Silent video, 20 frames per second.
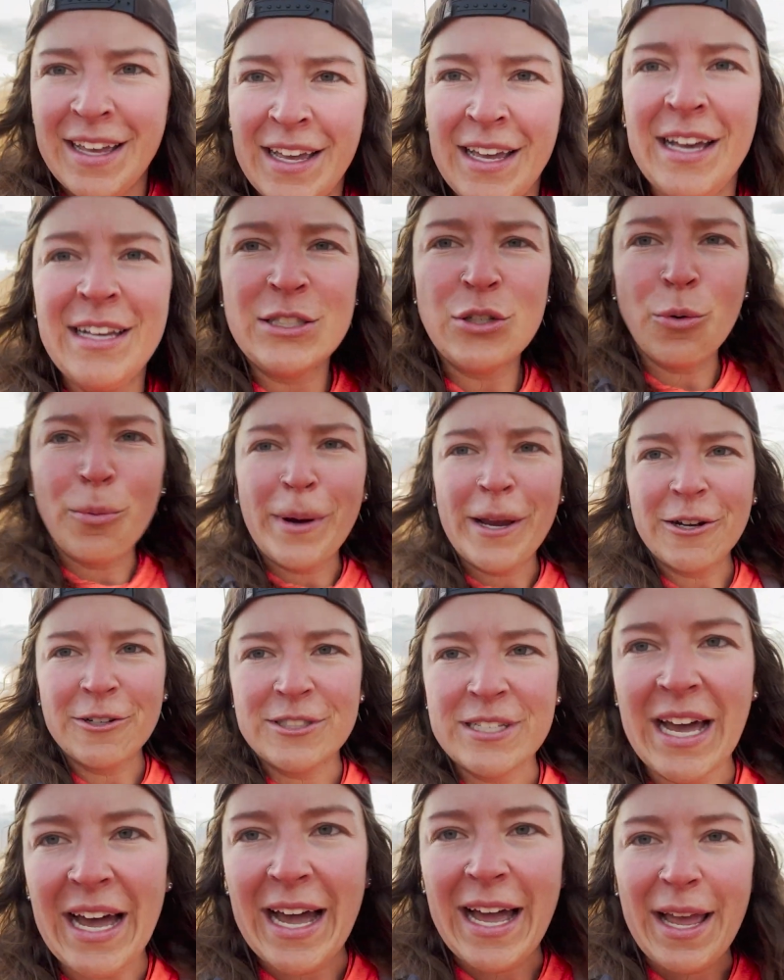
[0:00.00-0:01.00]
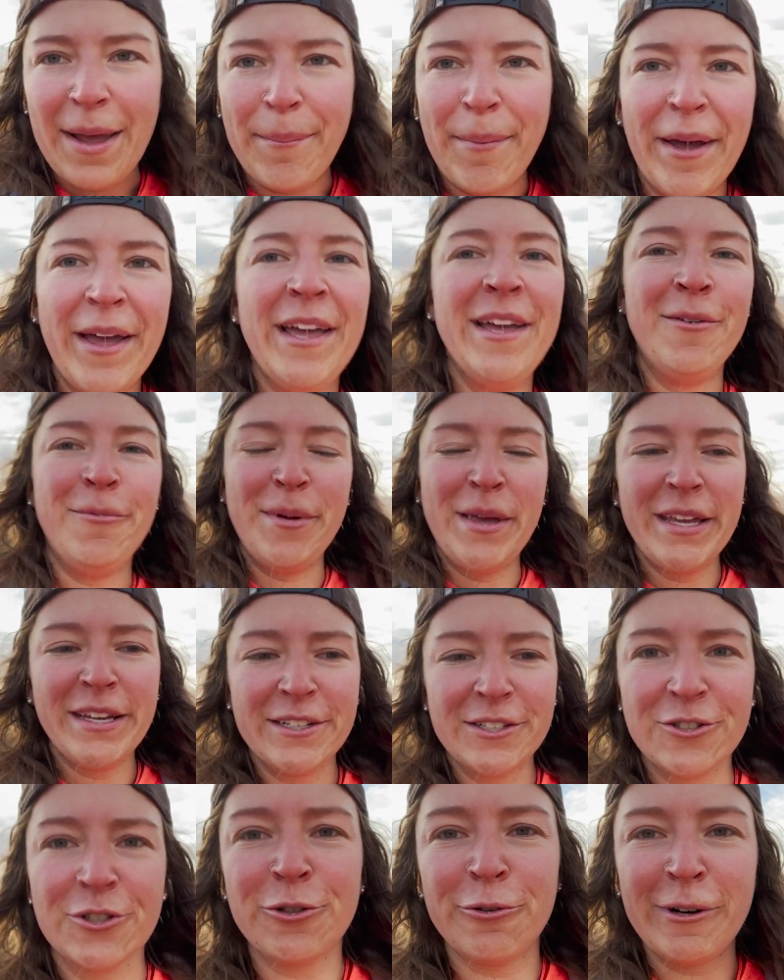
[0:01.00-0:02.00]
It's a weird time. Being
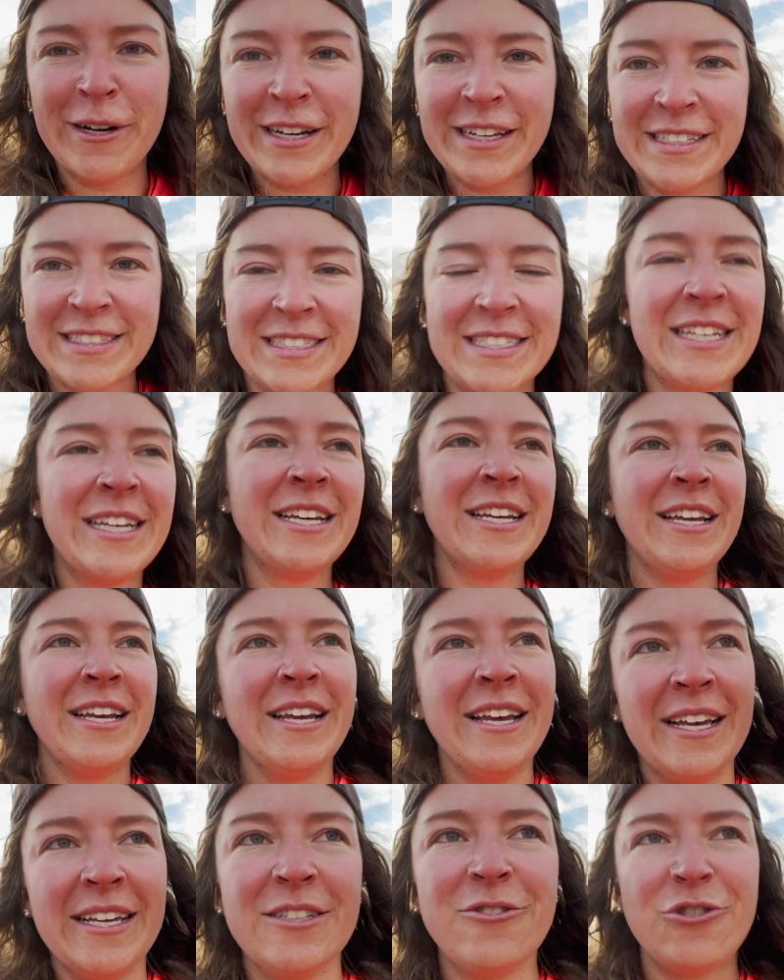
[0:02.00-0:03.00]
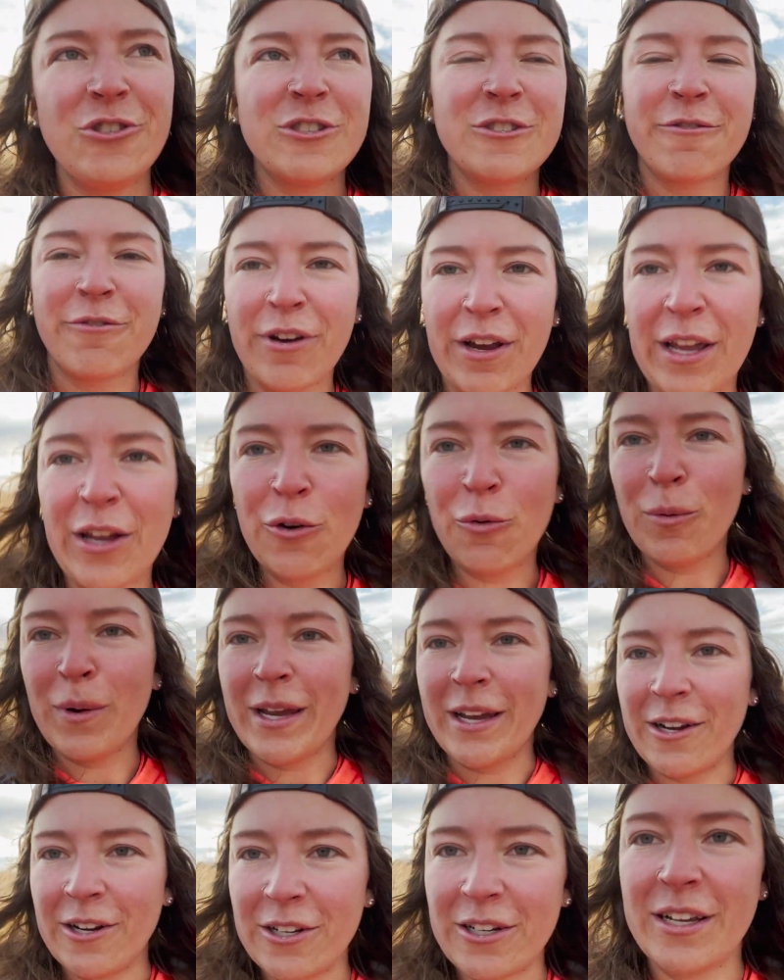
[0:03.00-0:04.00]
in your 20s is just freaking
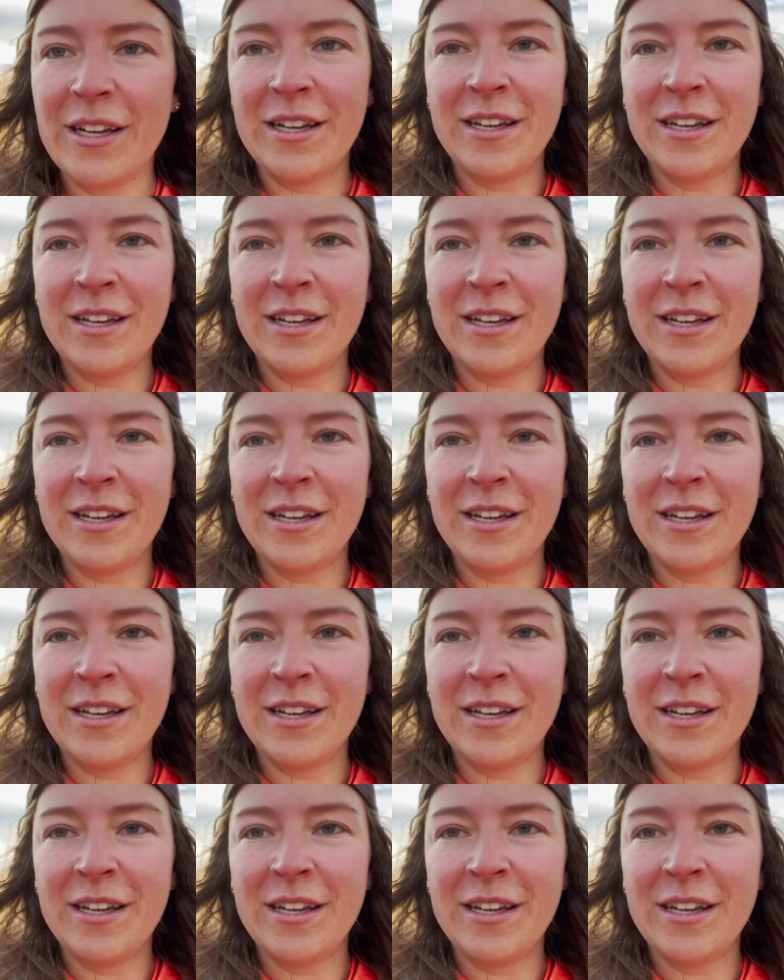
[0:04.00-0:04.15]
weird.